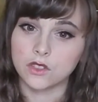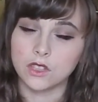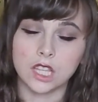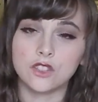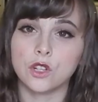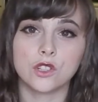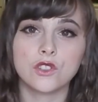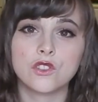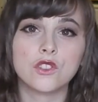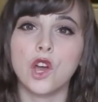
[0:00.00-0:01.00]
It took
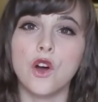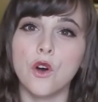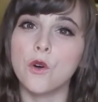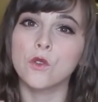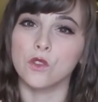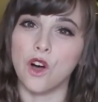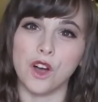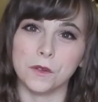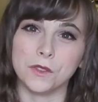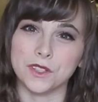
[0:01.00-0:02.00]
so
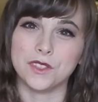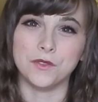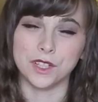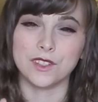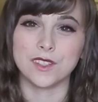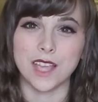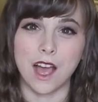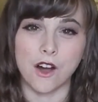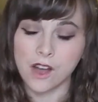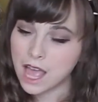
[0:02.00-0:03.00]
long for us to figure this
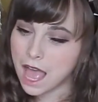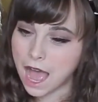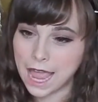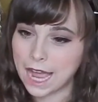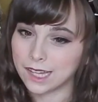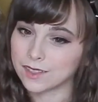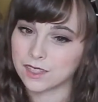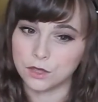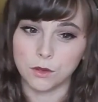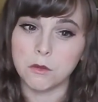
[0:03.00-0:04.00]
out. I
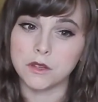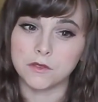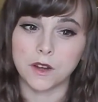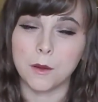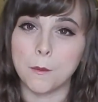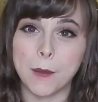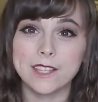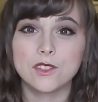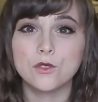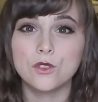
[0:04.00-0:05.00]
asked the woman from my
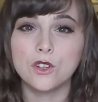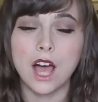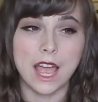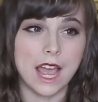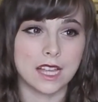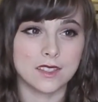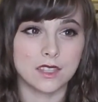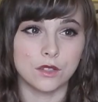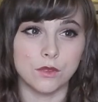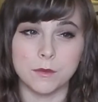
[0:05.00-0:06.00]
school, I asked
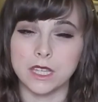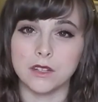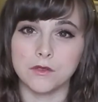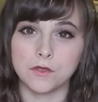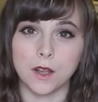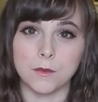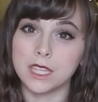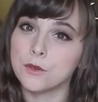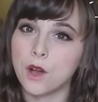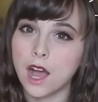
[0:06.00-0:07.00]
the women from
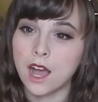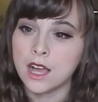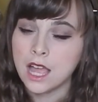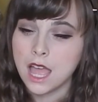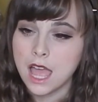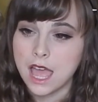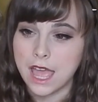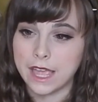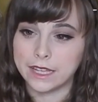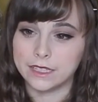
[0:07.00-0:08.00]
EWA,
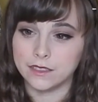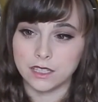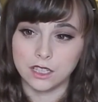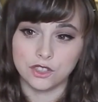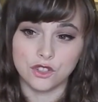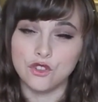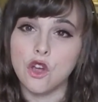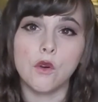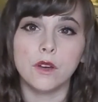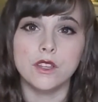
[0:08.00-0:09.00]
and
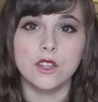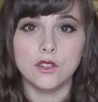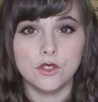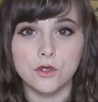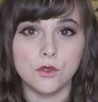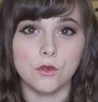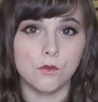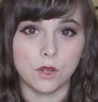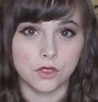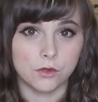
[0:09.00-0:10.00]
no one knew
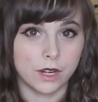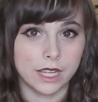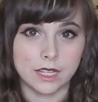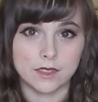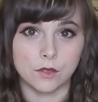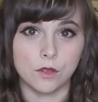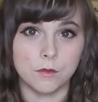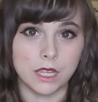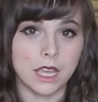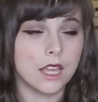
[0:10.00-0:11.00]
what the right answer would
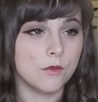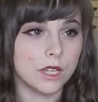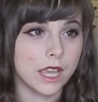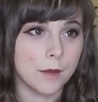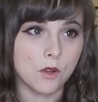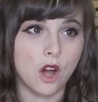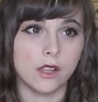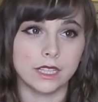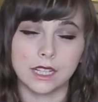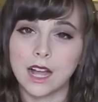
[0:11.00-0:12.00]
be, and we kept
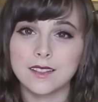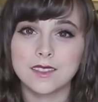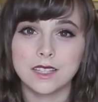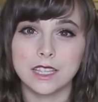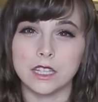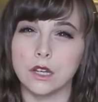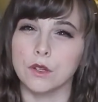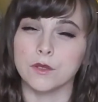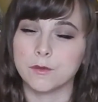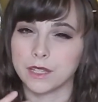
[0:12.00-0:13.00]
calling the consulate and no
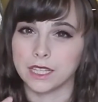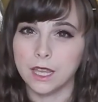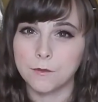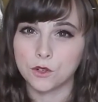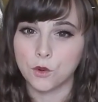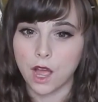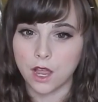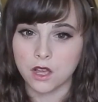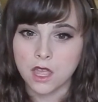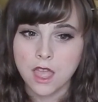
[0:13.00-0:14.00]
one was picking up for a while.